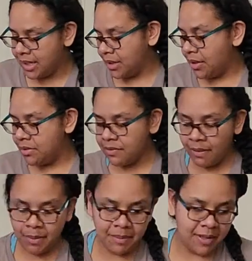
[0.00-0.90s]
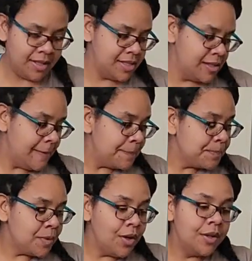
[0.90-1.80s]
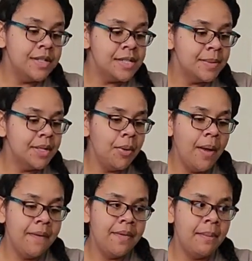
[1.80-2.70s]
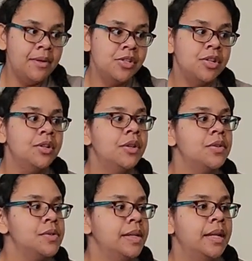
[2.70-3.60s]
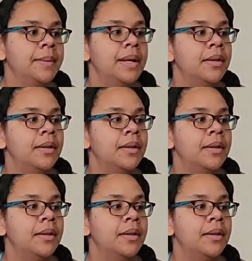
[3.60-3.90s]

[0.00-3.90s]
the clothes from it, because honestly, we don't have that much good clothes right now. We had